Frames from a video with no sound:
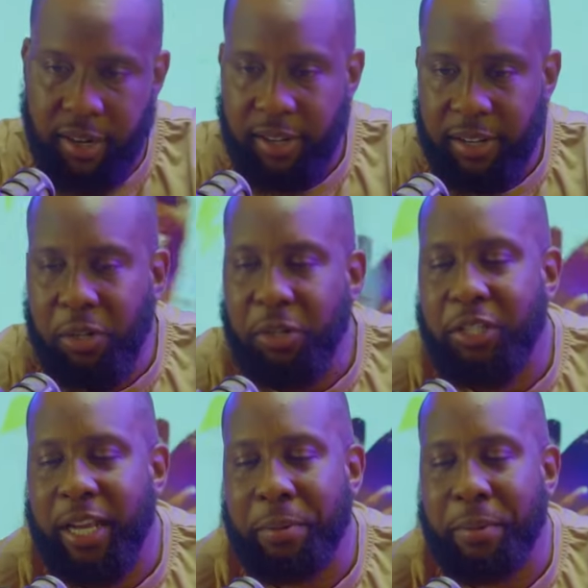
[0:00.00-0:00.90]
You know, those
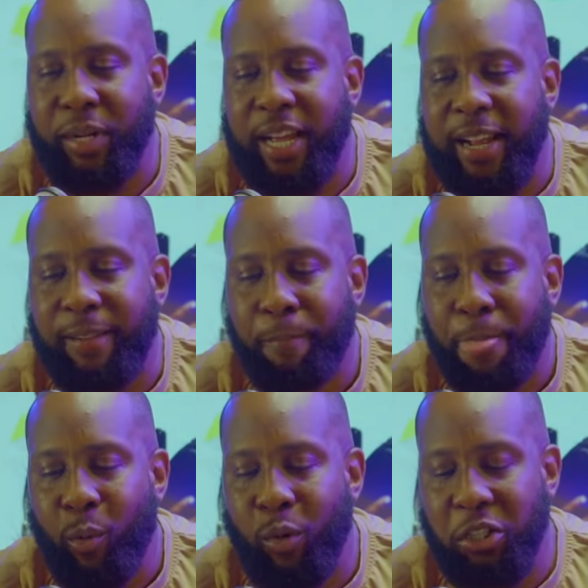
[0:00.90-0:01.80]
kind of people that
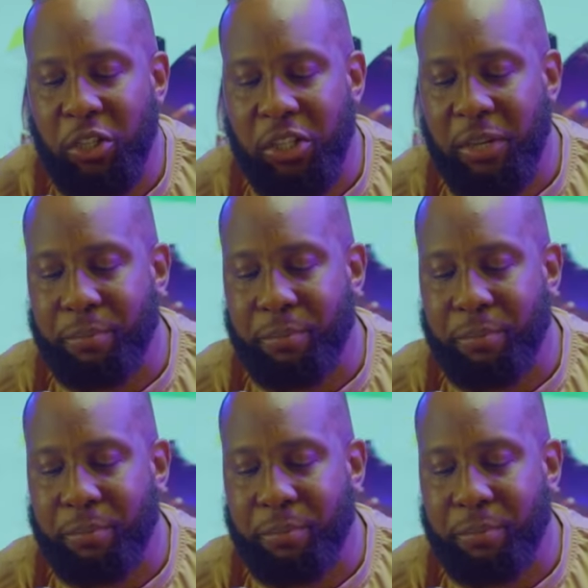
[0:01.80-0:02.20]
once you're done